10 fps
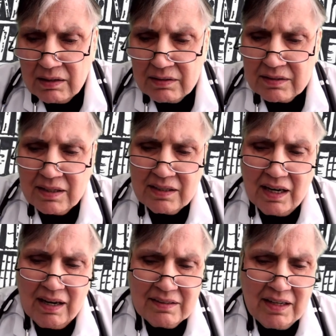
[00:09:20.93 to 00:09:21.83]
Then
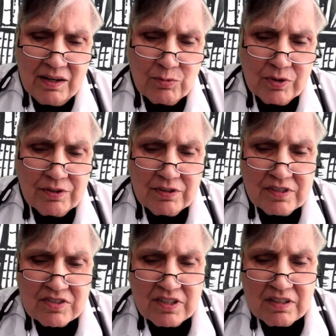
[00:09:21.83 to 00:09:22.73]
I doubt whether it
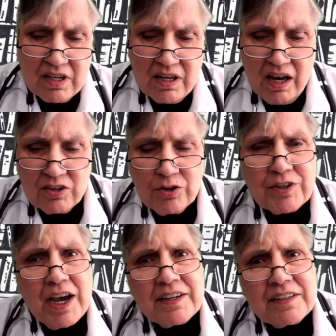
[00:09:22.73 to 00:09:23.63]
is a good
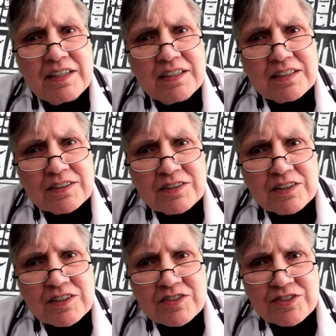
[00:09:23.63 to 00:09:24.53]
idea to
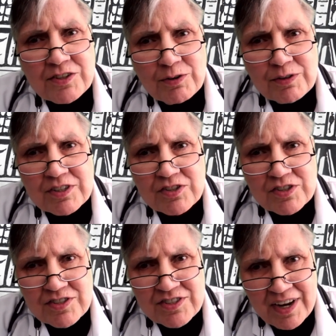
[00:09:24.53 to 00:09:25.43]
discourage a
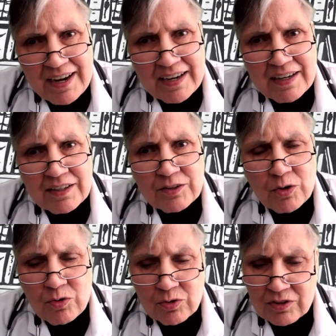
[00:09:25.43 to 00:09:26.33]
sad
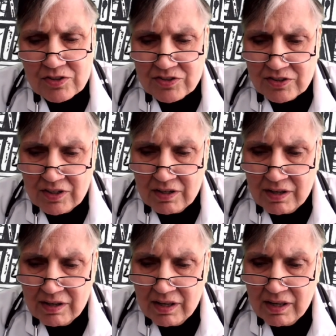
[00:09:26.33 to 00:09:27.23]
horse.
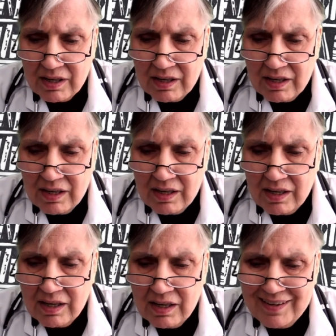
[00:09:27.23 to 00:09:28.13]

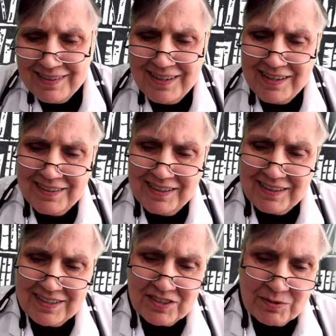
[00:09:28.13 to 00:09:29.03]
In any
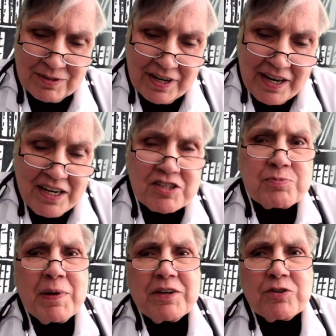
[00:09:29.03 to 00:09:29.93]
case,
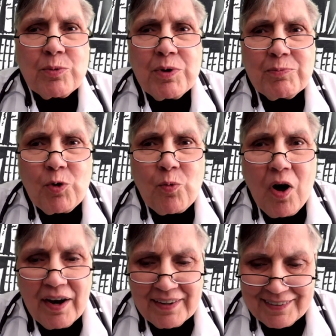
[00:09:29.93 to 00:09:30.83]
speak to him
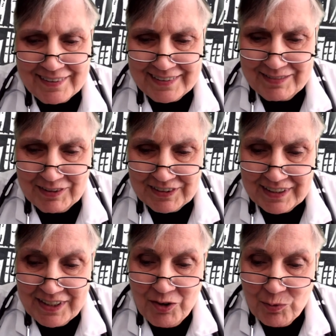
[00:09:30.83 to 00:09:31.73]
quietly
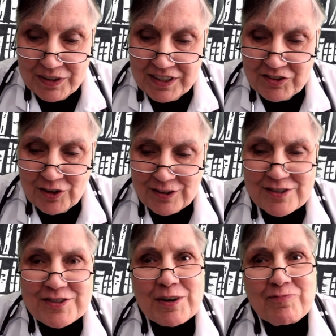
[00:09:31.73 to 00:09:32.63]
when he
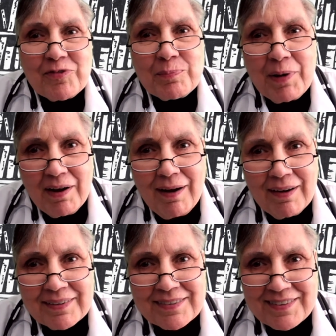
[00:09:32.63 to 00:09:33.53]
turns up from
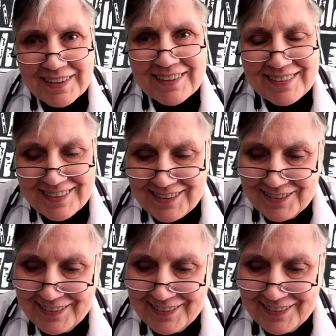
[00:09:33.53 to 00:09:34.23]
behind things.